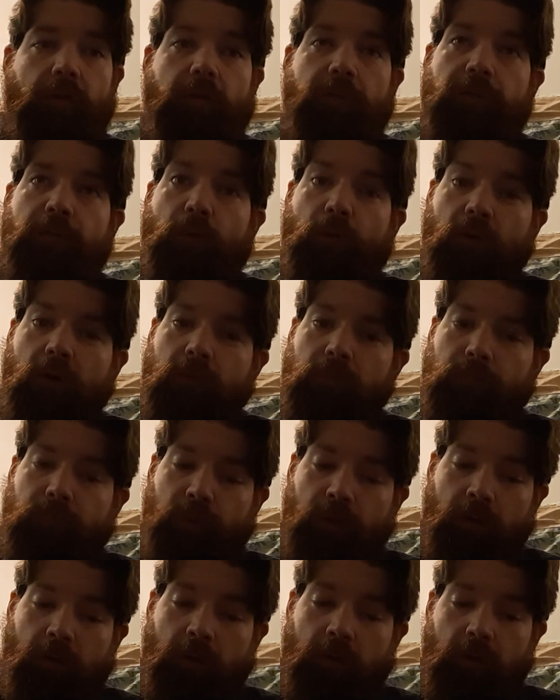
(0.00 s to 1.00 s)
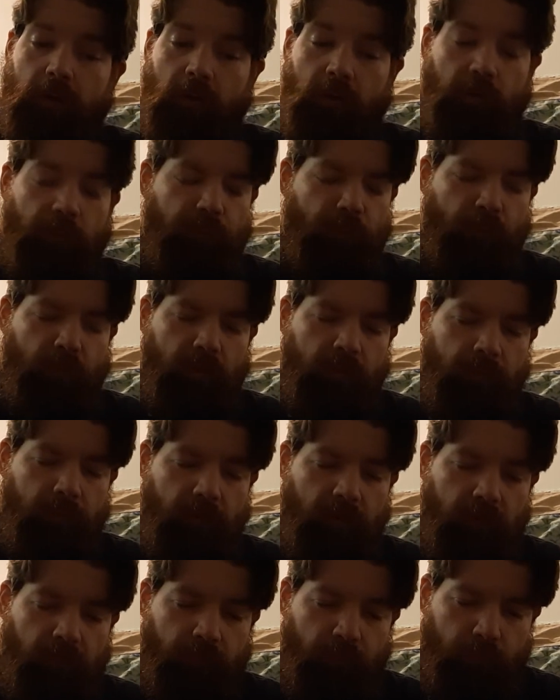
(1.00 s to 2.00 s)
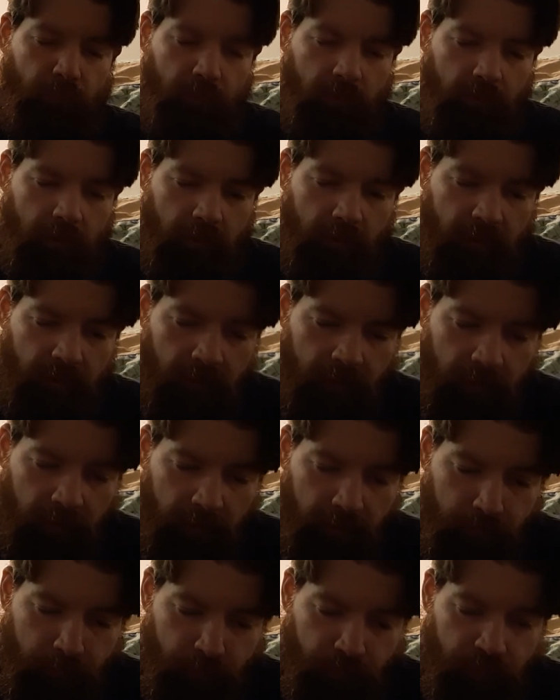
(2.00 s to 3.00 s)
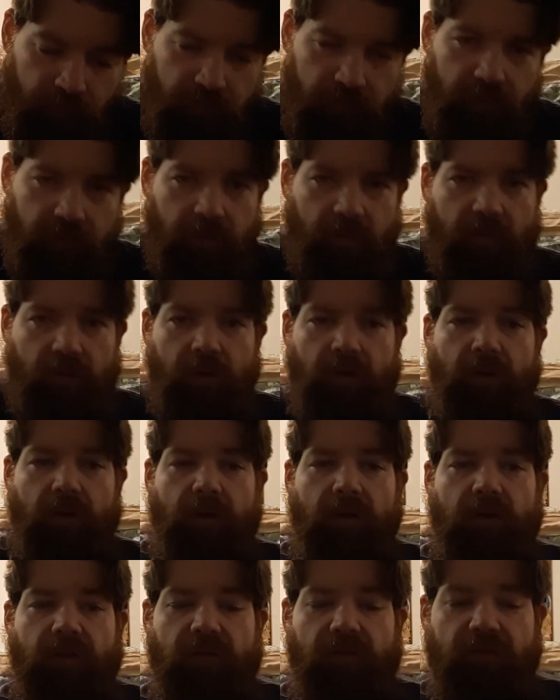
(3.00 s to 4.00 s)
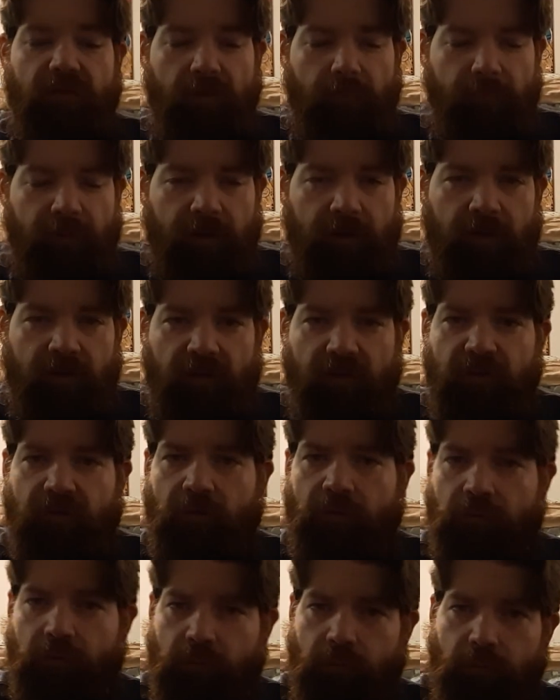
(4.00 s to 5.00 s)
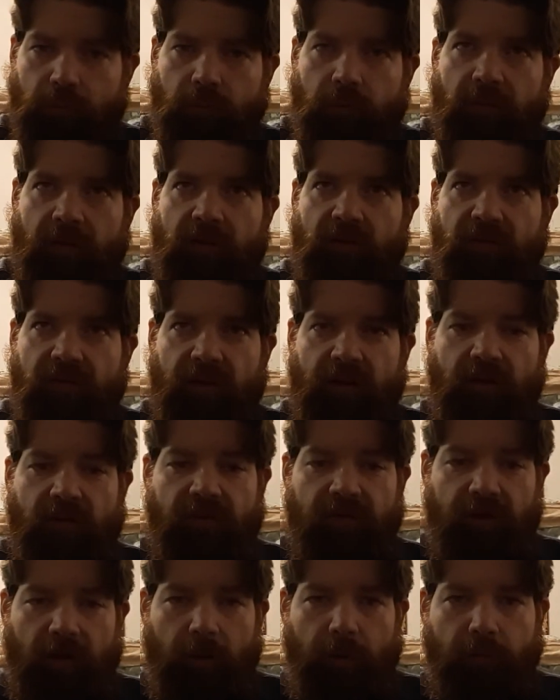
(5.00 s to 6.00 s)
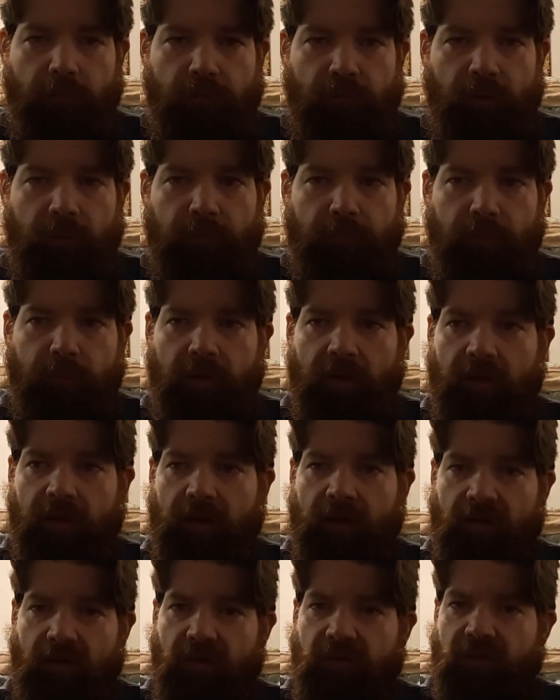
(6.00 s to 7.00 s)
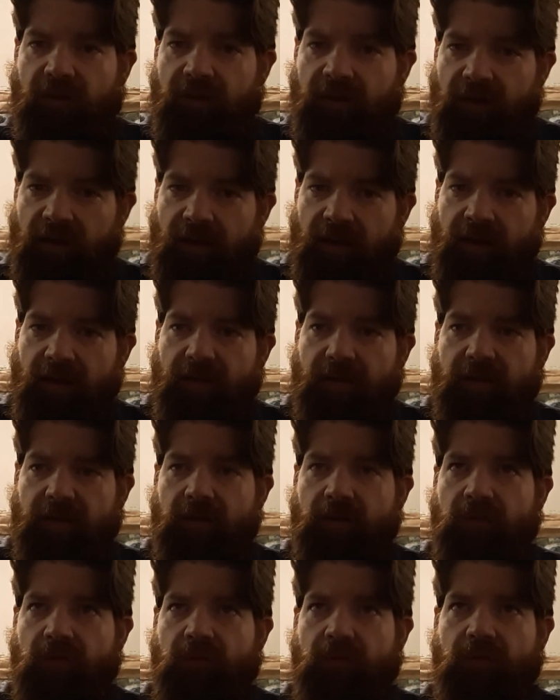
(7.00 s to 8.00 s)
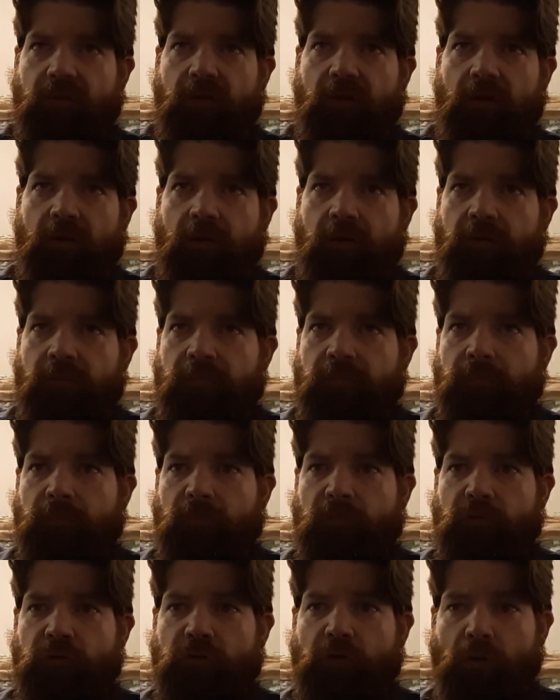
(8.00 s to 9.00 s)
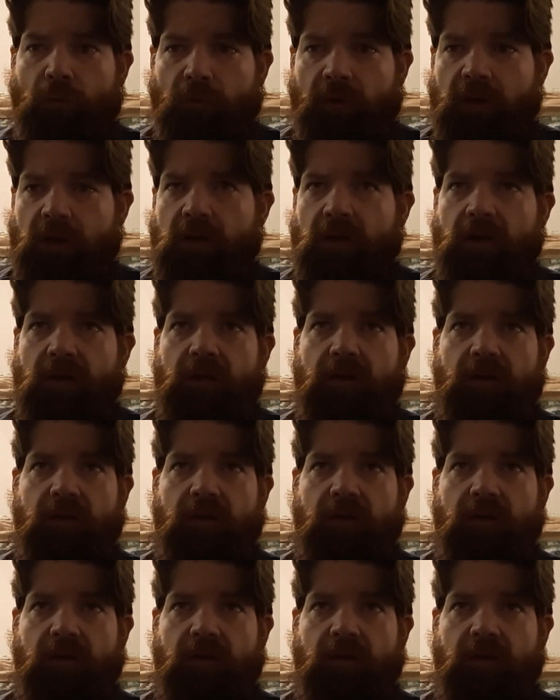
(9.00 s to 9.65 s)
Thornbird or Thorn Bush seems like a decent dude. They set his character up like a decent guy. He's joking.